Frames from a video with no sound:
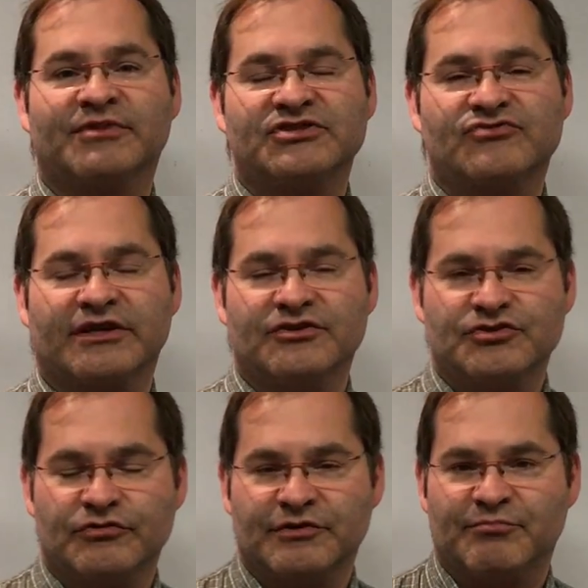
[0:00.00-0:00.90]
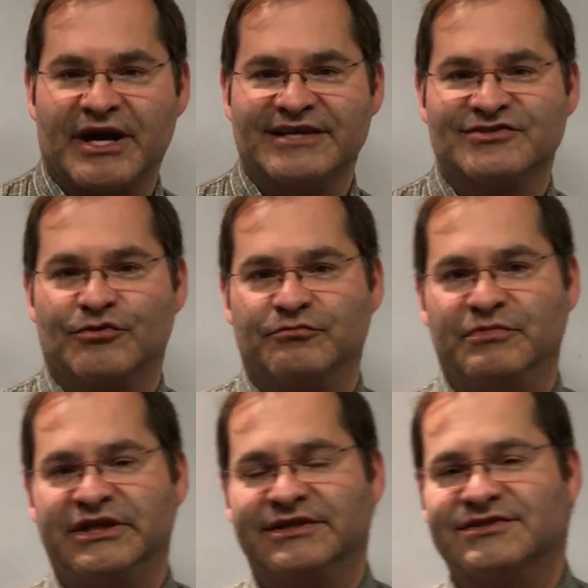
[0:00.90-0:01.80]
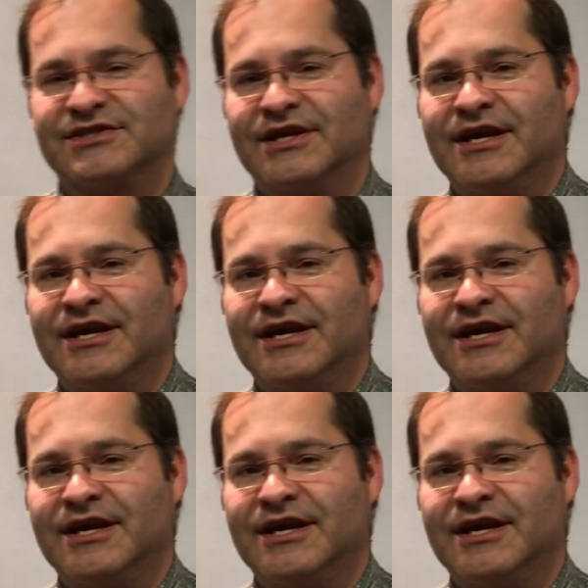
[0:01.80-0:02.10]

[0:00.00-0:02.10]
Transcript: but he's trying to do it by his own means.